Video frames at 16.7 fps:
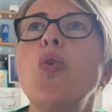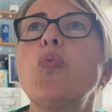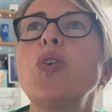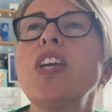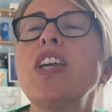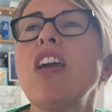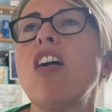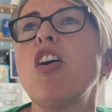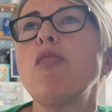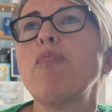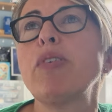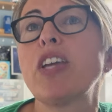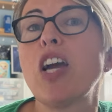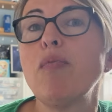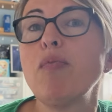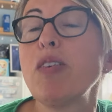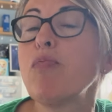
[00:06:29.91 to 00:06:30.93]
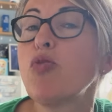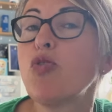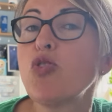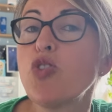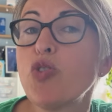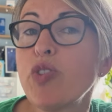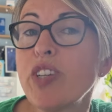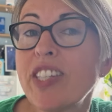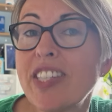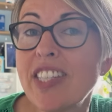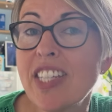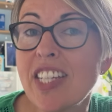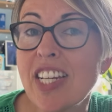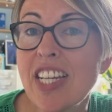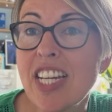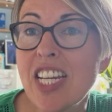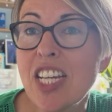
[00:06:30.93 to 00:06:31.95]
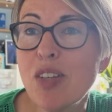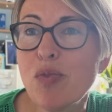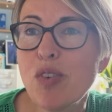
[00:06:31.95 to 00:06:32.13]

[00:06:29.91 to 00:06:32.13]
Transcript: we are becoming more crystalline,